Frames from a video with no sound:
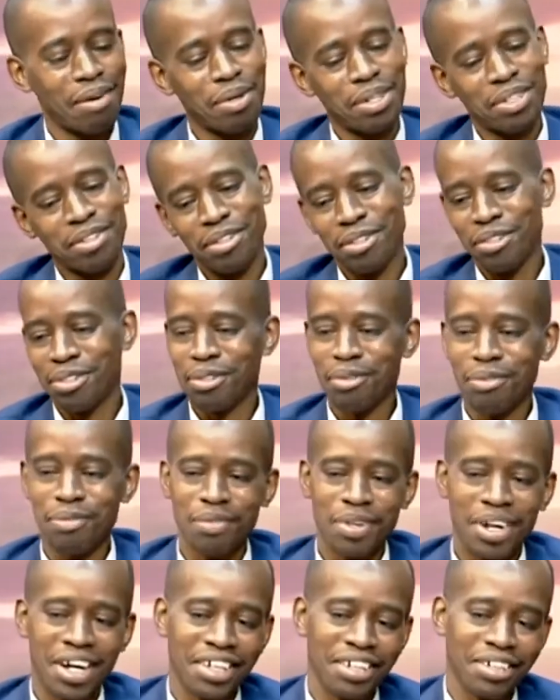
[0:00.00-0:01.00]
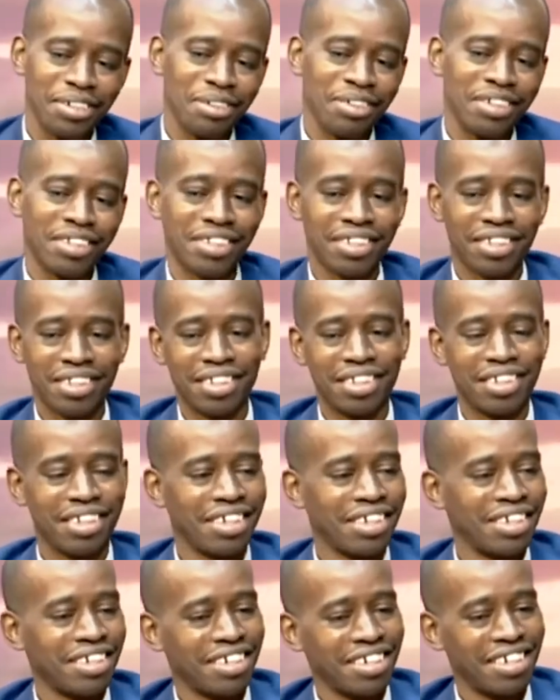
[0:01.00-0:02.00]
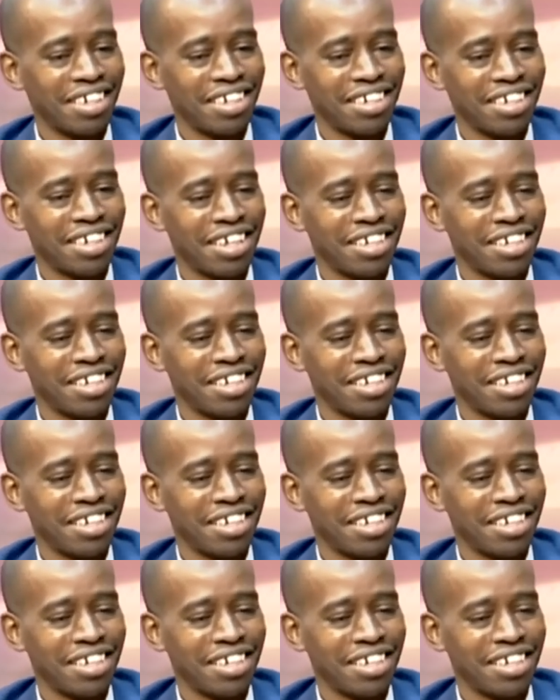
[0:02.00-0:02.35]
our social values and